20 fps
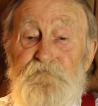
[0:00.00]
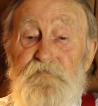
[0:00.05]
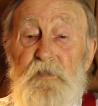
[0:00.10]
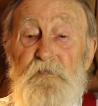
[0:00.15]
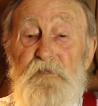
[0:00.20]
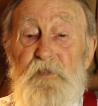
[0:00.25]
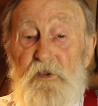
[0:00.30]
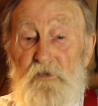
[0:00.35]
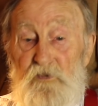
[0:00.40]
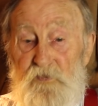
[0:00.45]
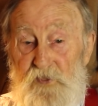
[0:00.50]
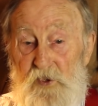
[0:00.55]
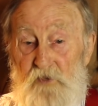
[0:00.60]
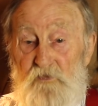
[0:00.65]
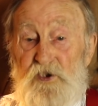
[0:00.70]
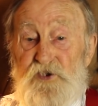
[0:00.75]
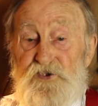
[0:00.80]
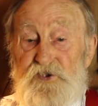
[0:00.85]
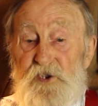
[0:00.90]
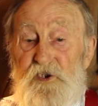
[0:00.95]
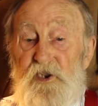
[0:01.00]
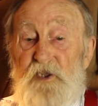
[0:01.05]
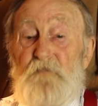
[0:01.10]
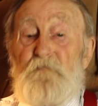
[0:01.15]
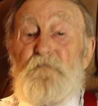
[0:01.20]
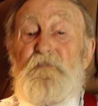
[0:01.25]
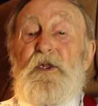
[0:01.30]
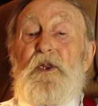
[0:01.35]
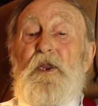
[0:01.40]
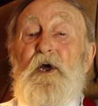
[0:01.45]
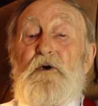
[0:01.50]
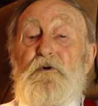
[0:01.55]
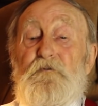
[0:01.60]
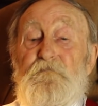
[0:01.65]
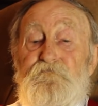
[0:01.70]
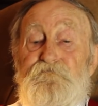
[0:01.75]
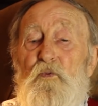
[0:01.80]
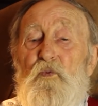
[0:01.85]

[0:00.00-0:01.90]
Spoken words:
There is a link below.